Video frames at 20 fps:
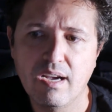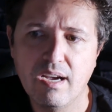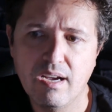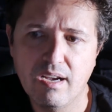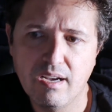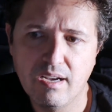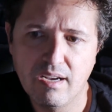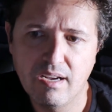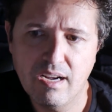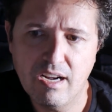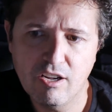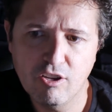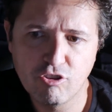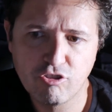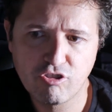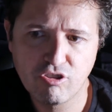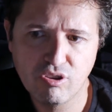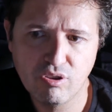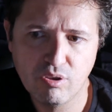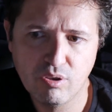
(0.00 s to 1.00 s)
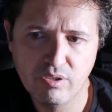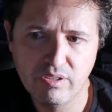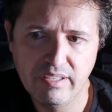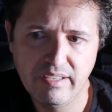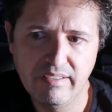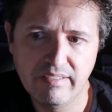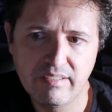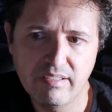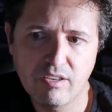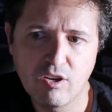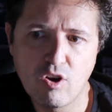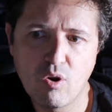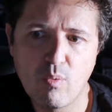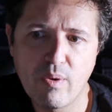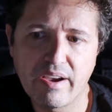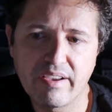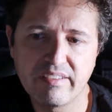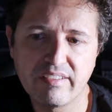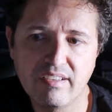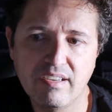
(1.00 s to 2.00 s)
Also, this
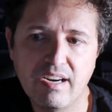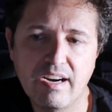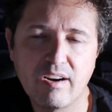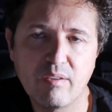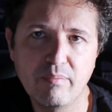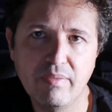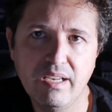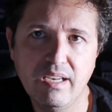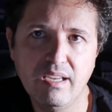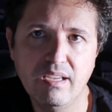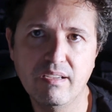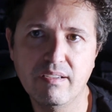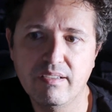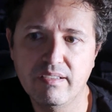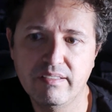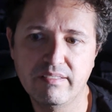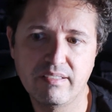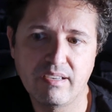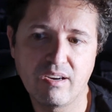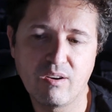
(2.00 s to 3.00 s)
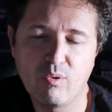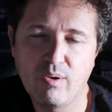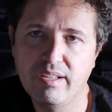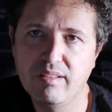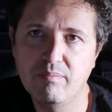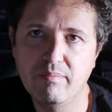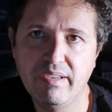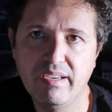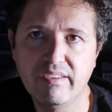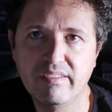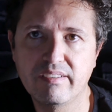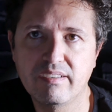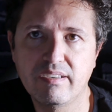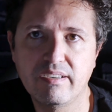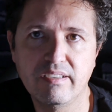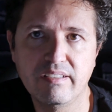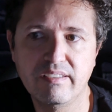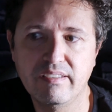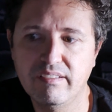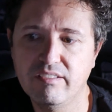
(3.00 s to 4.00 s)
GoXLR Mini, it's a great mixer.
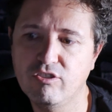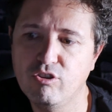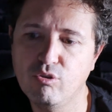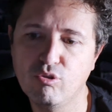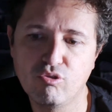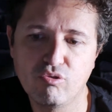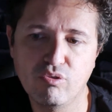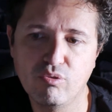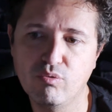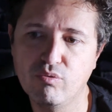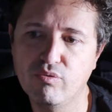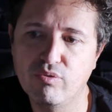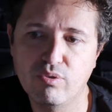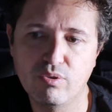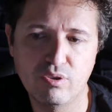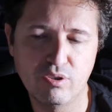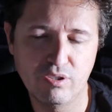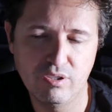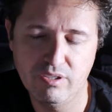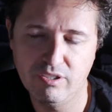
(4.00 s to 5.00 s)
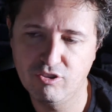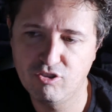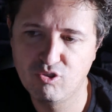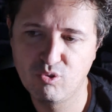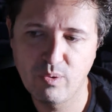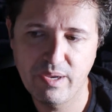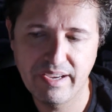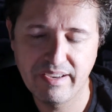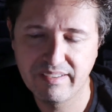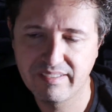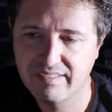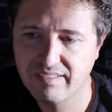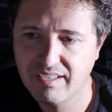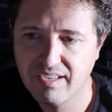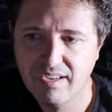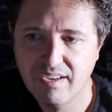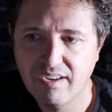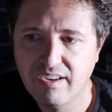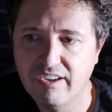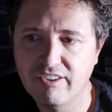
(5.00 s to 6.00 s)
It is useful for tweaks,
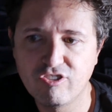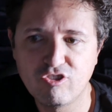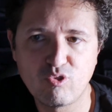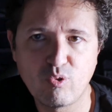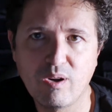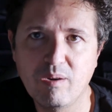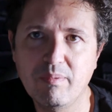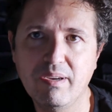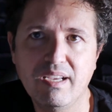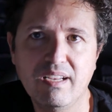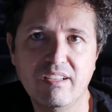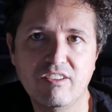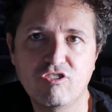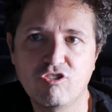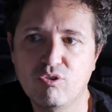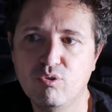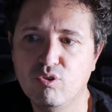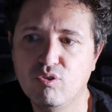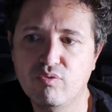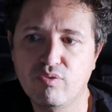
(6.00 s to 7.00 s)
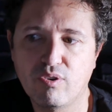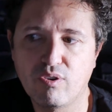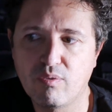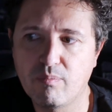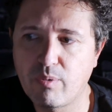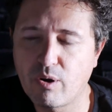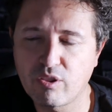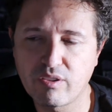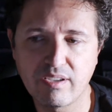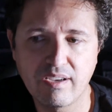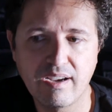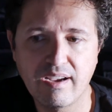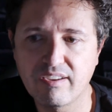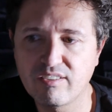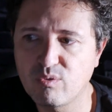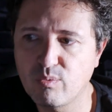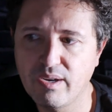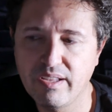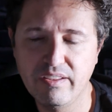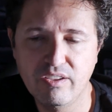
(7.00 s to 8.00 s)
streaming. It's good for
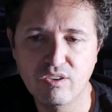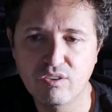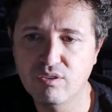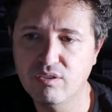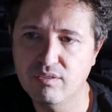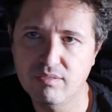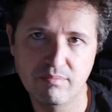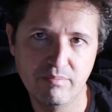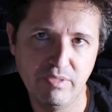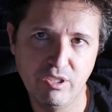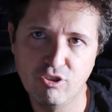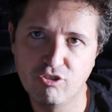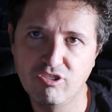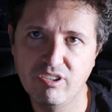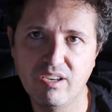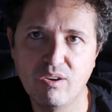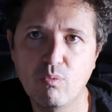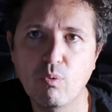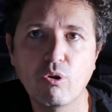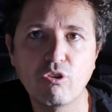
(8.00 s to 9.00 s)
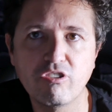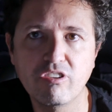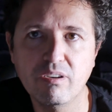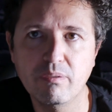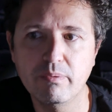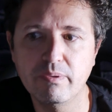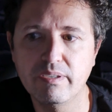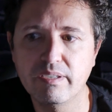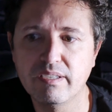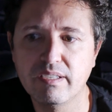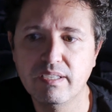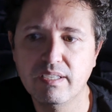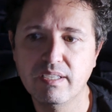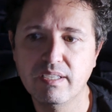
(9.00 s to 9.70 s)
broadcast, radio, music, whatever.